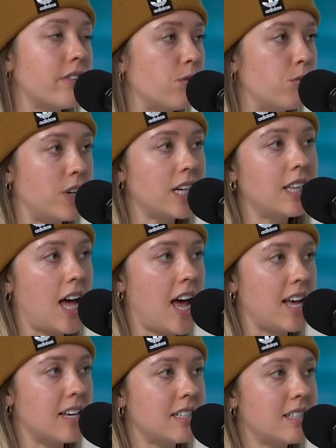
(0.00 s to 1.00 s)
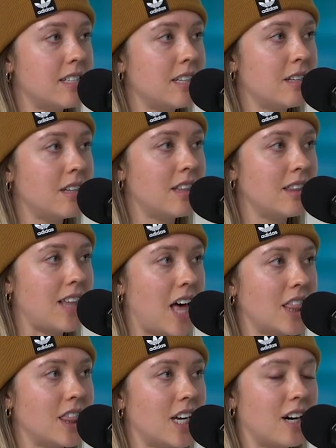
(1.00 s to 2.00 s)
even realize
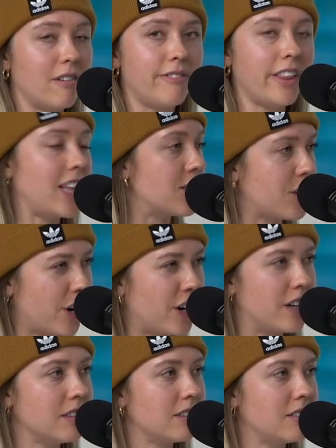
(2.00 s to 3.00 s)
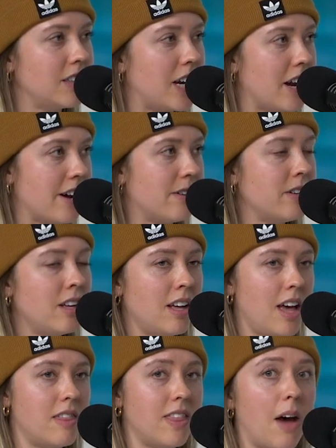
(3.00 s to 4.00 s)
that their feelings are hurt, yeah. you know?
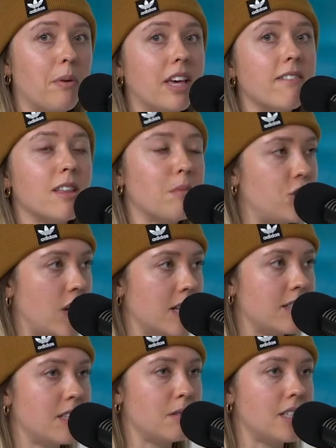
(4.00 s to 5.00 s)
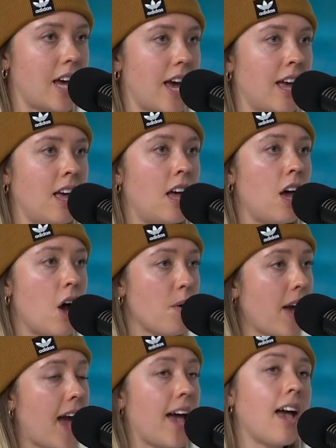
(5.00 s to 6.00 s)
And that would give them a chance to say,
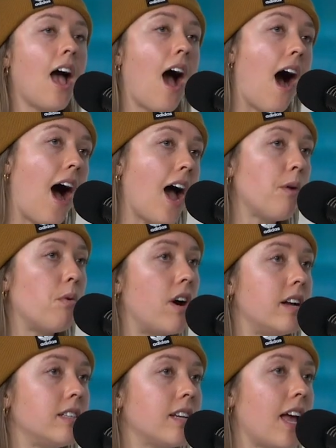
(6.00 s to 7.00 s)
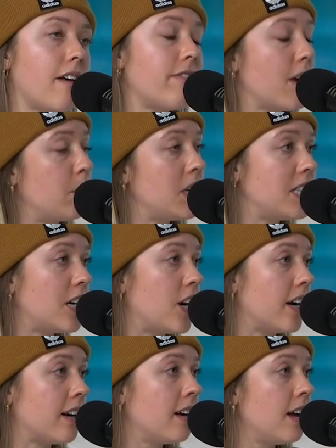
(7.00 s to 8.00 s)
okay, I want a family
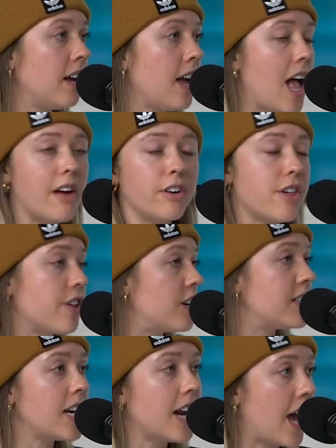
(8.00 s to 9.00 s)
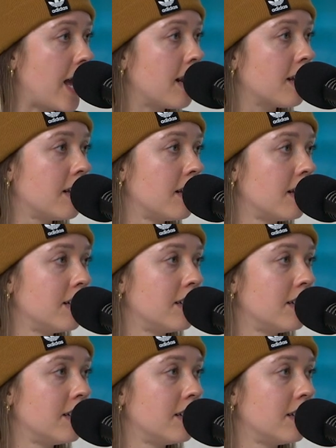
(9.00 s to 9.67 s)
dinner every Thursday night yeah.